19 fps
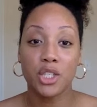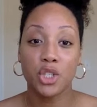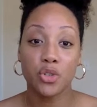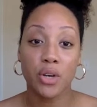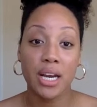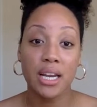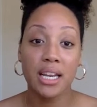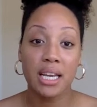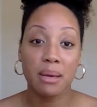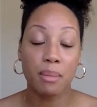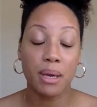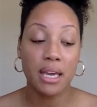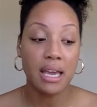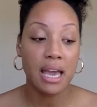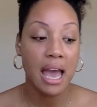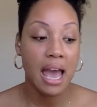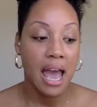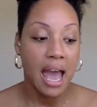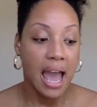draining
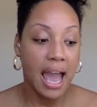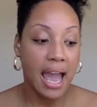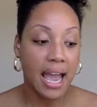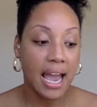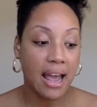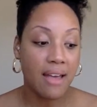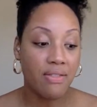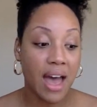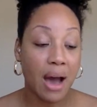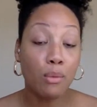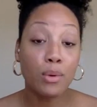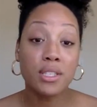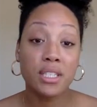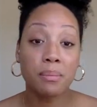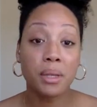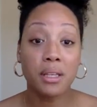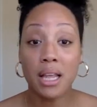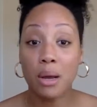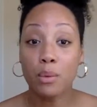me. And that was
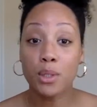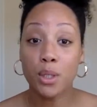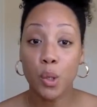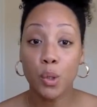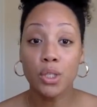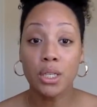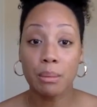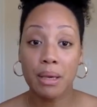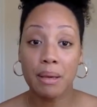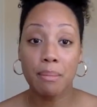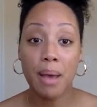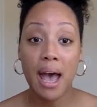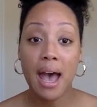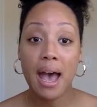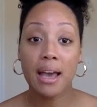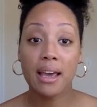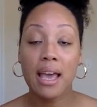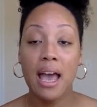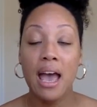something that was holding me
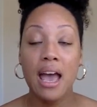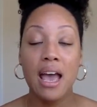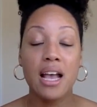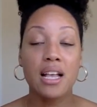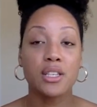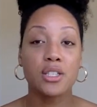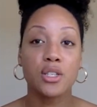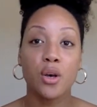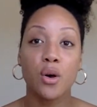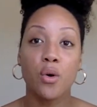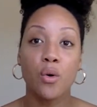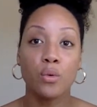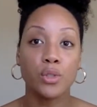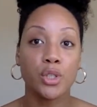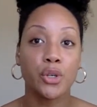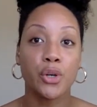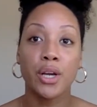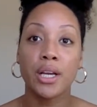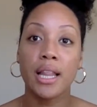back. And so
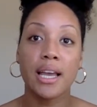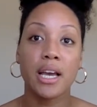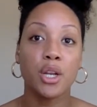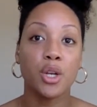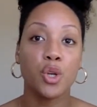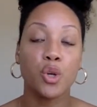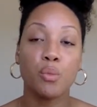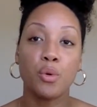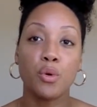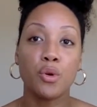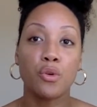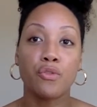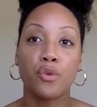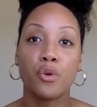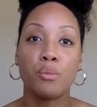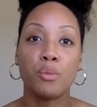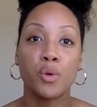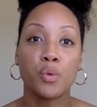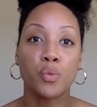during like a new moon or
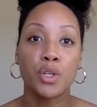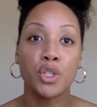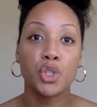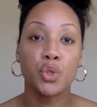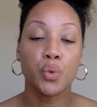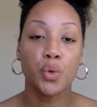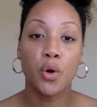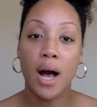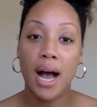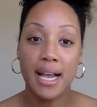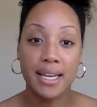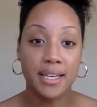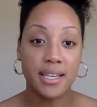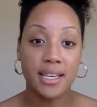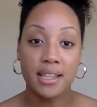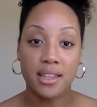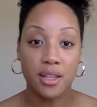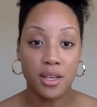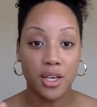full moon ritual, I
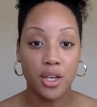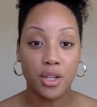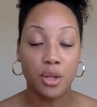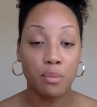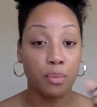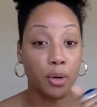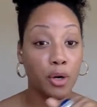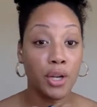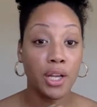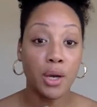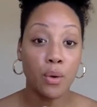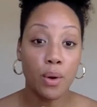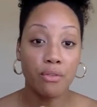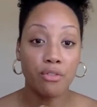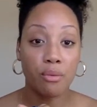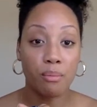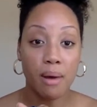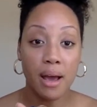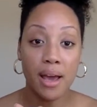did the burning away
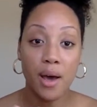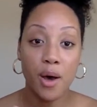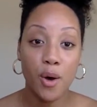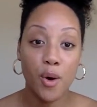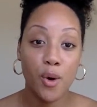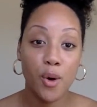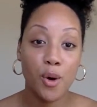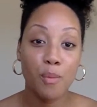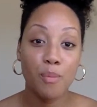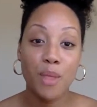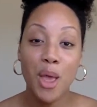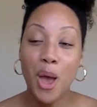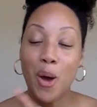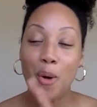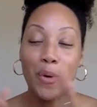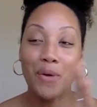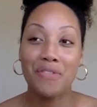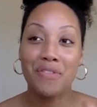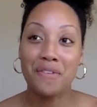from my home
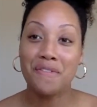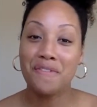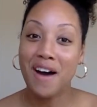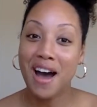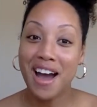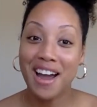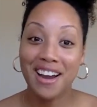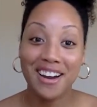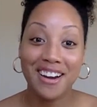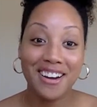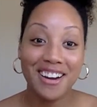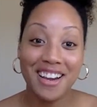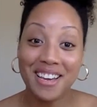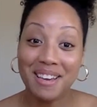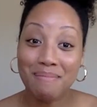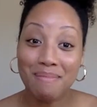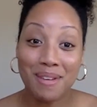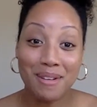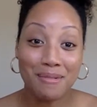with the fire. It
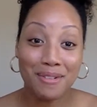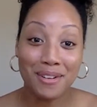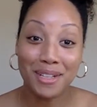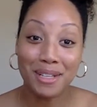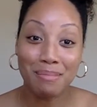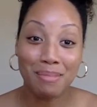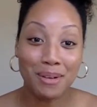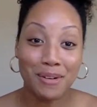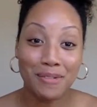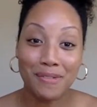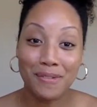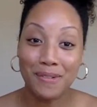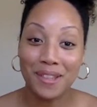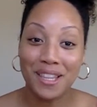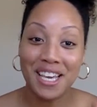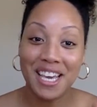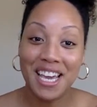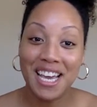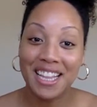can be a really beautiful
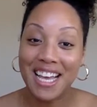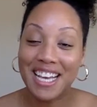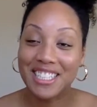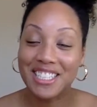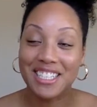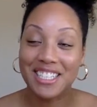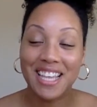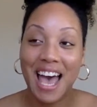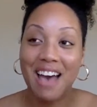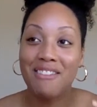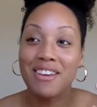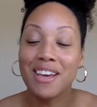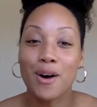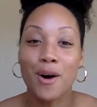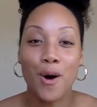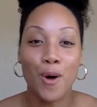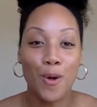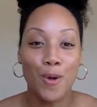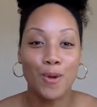thing, like just having a
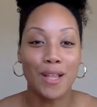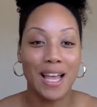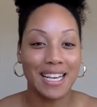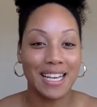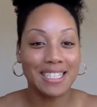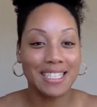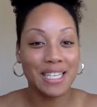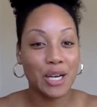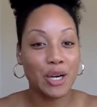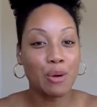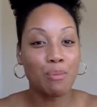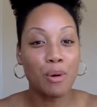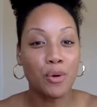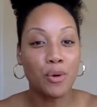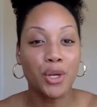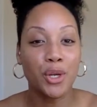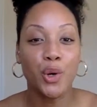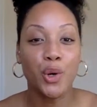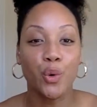whole like
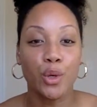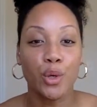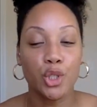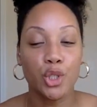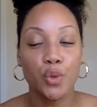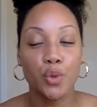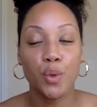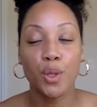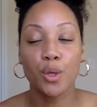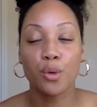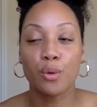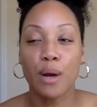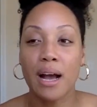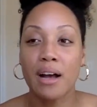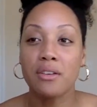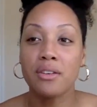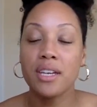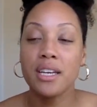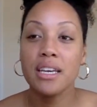ceremony or ritual
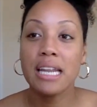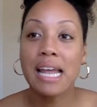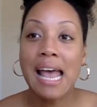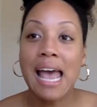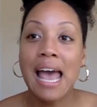around it.